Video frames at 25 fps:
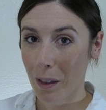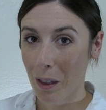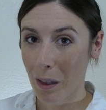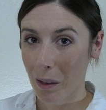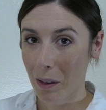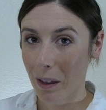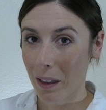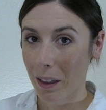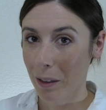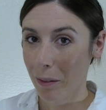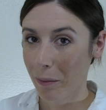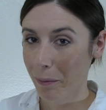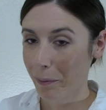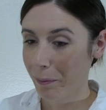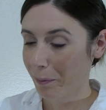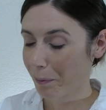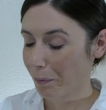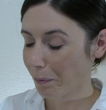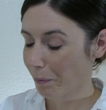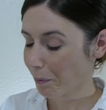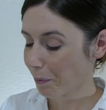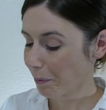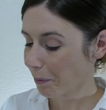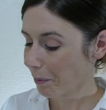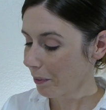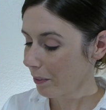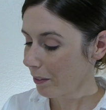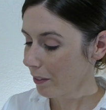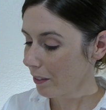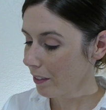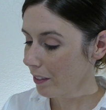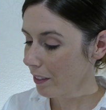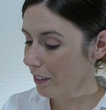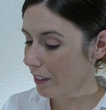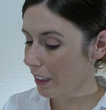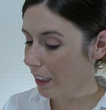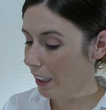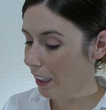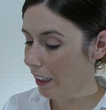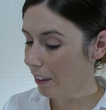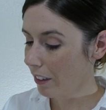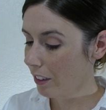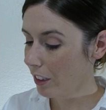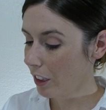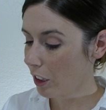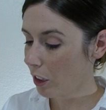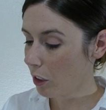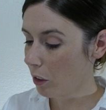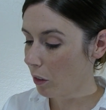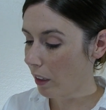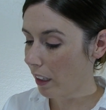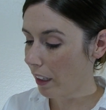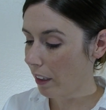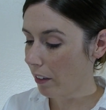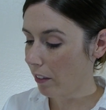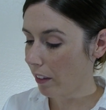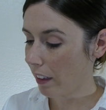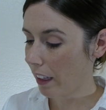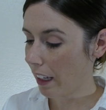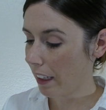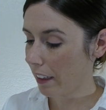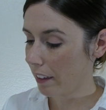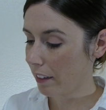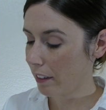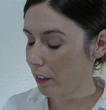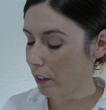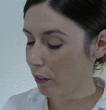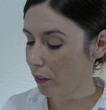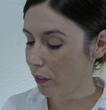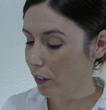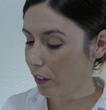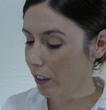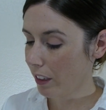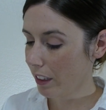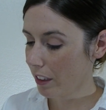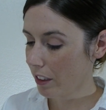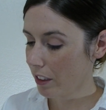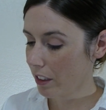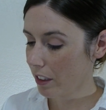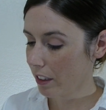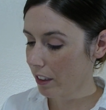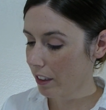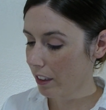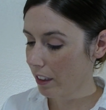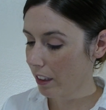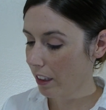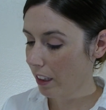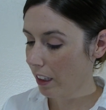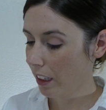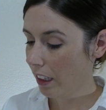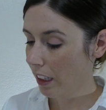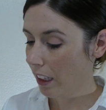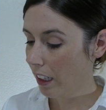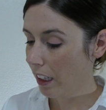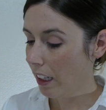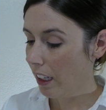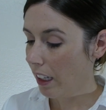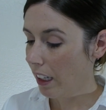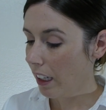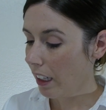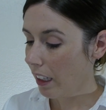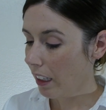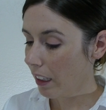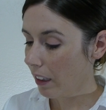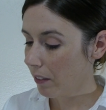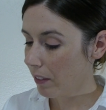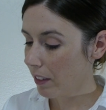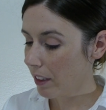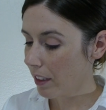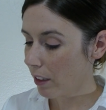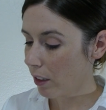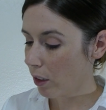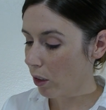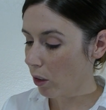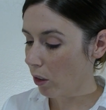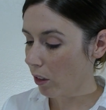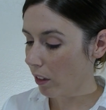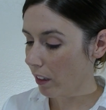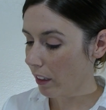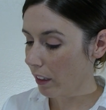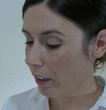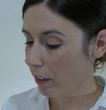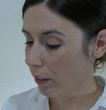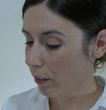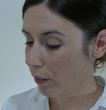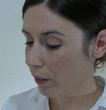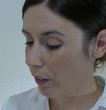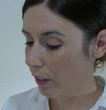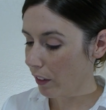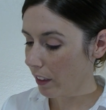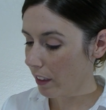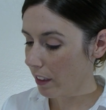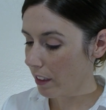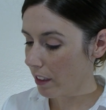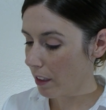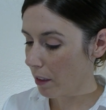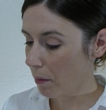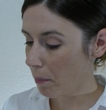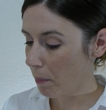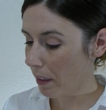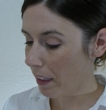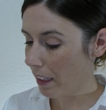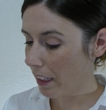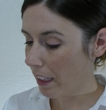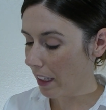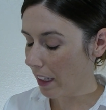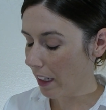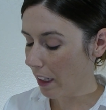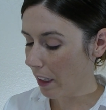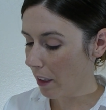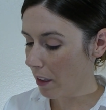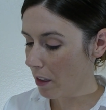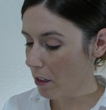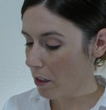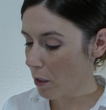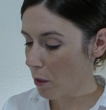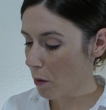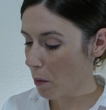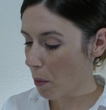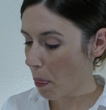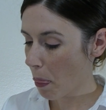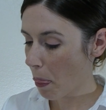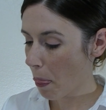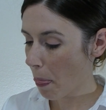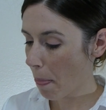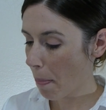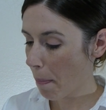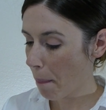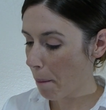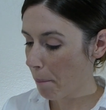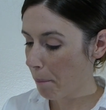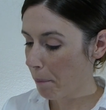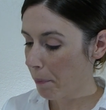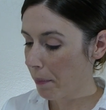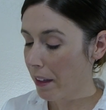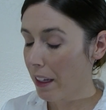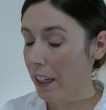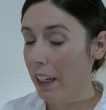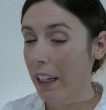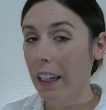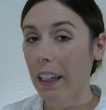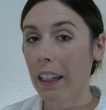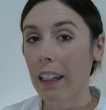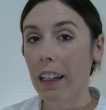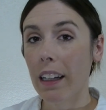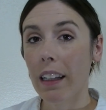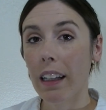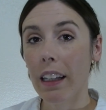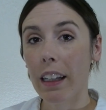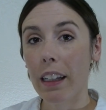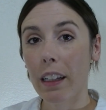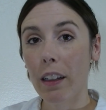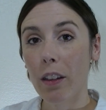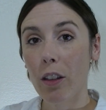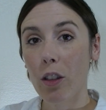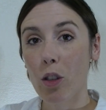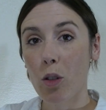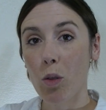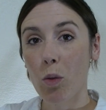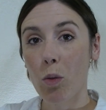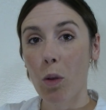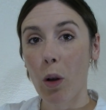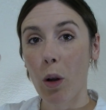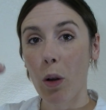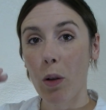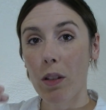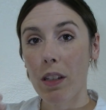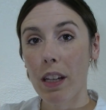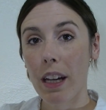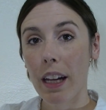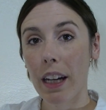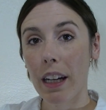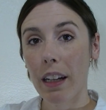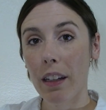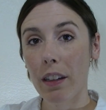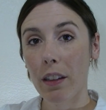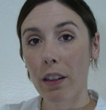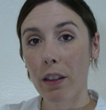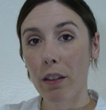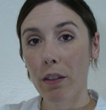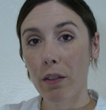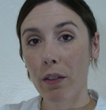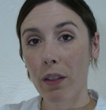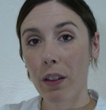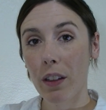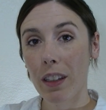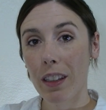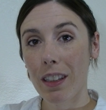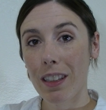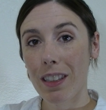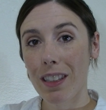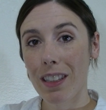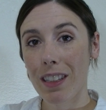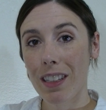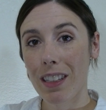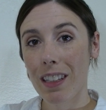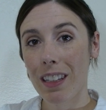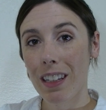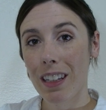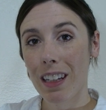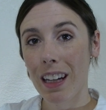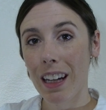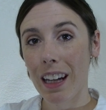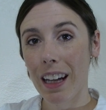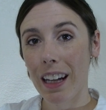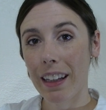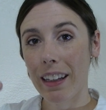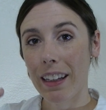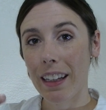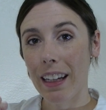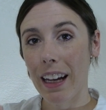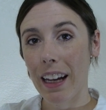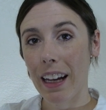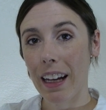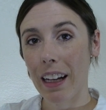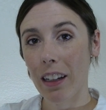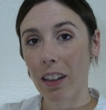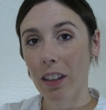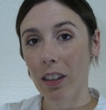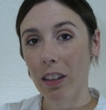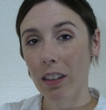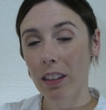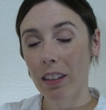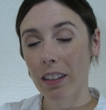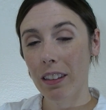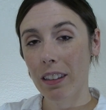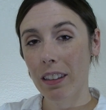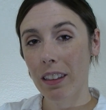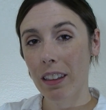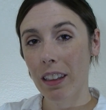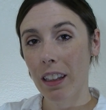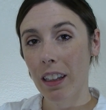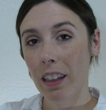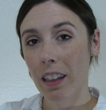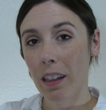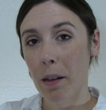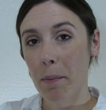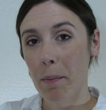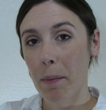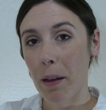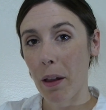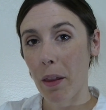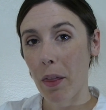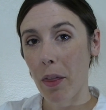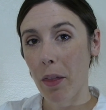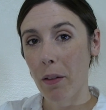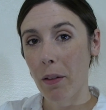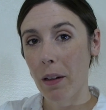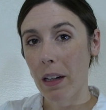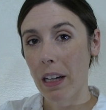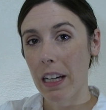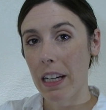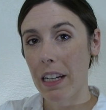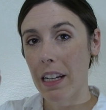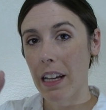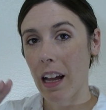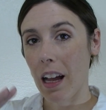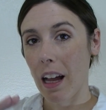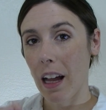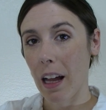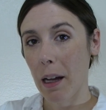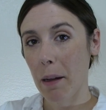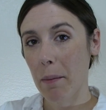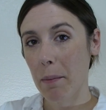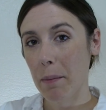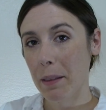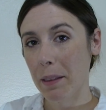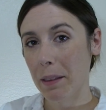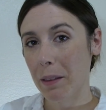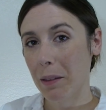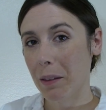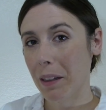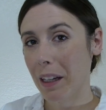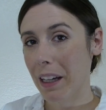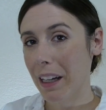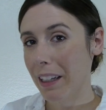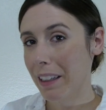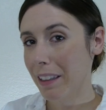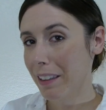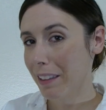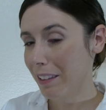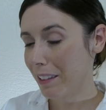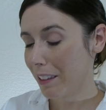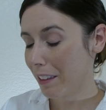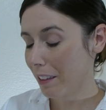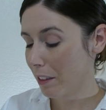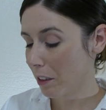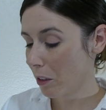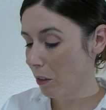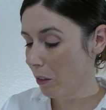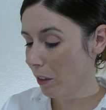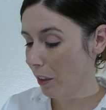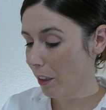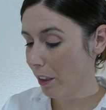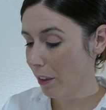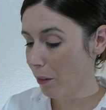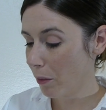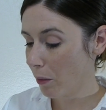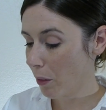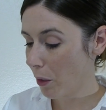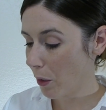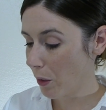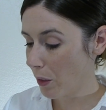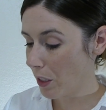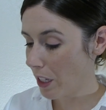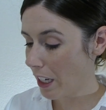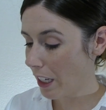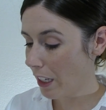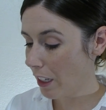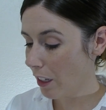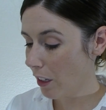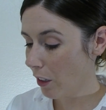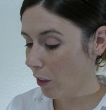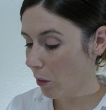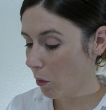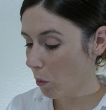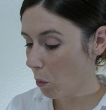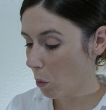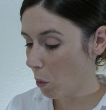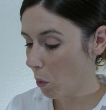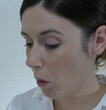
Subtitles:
Okay. Now you can go ahead and relax your foot. And I'm still holding your foot in my hand. I'd like you to rotate your foot at the ankle about 3 times, okay? So let's go ahead and rotate it.